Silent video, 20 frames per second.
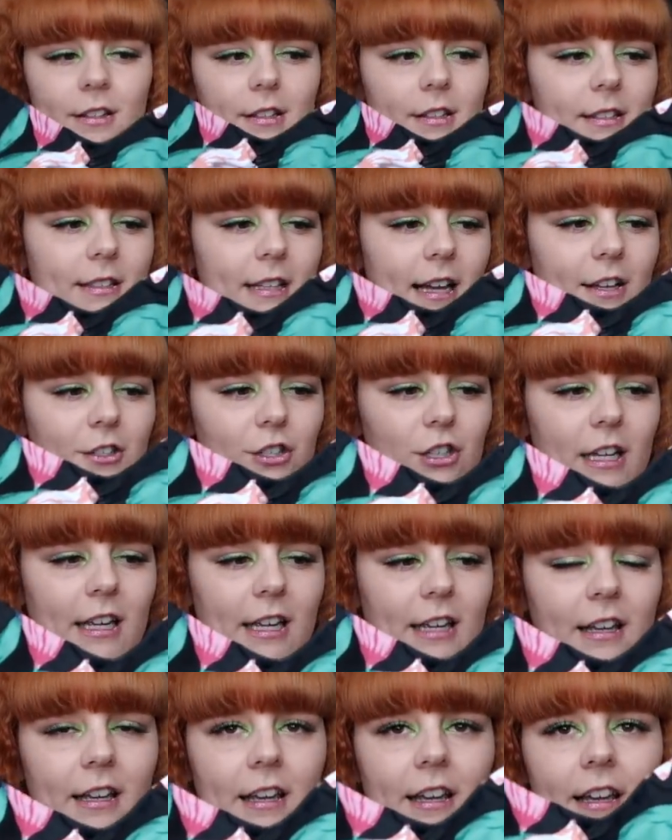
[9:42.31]
This is
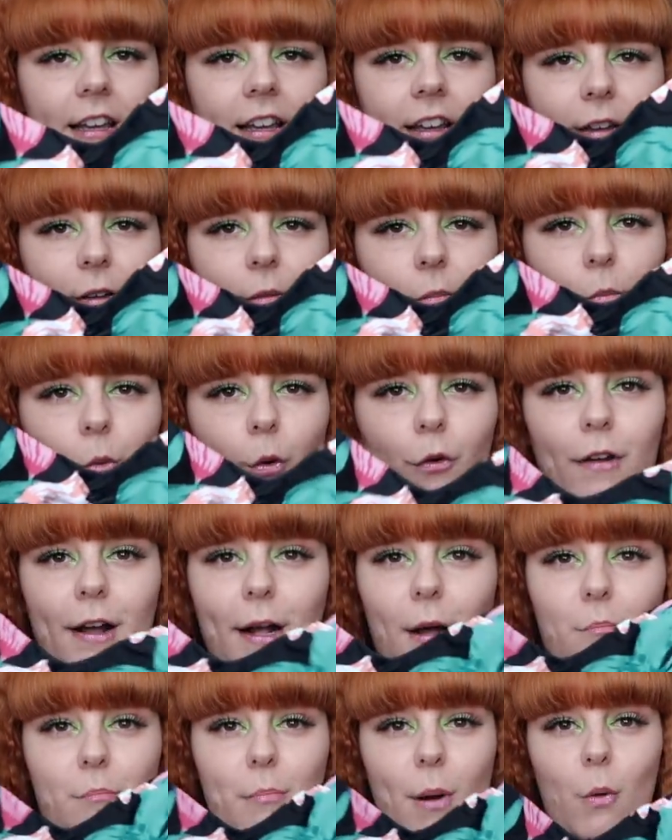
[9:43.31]
actually more of
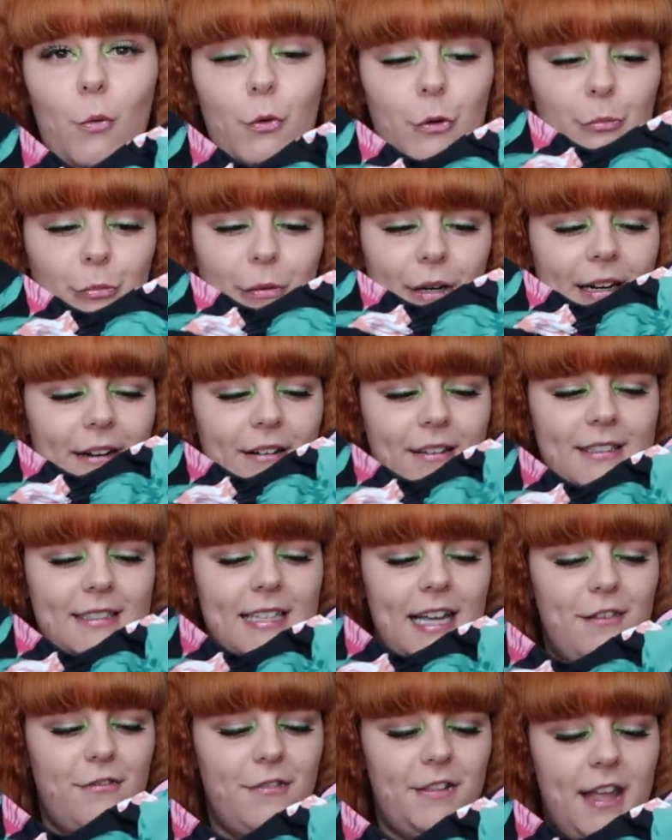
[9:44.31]
like a bolder print, I'd
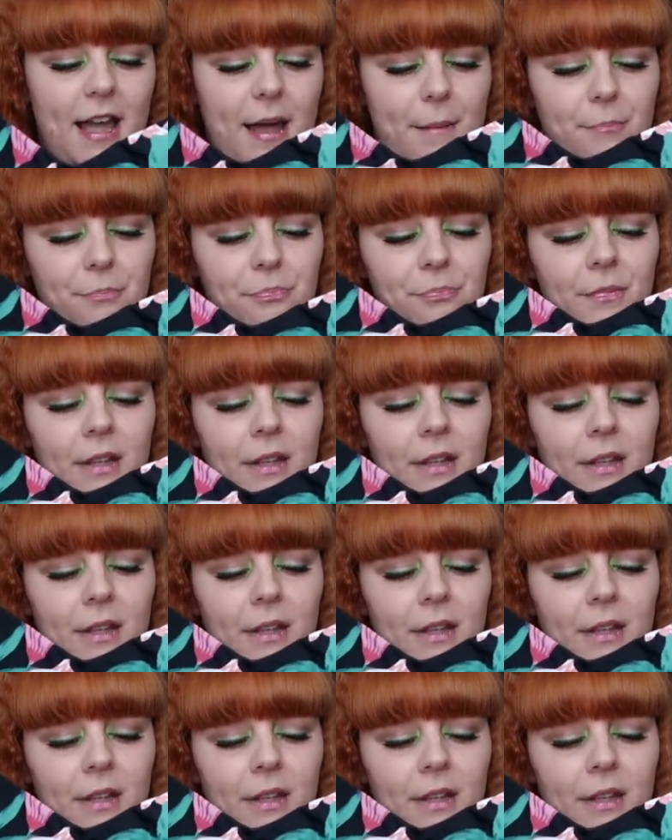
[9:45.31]
say, for them.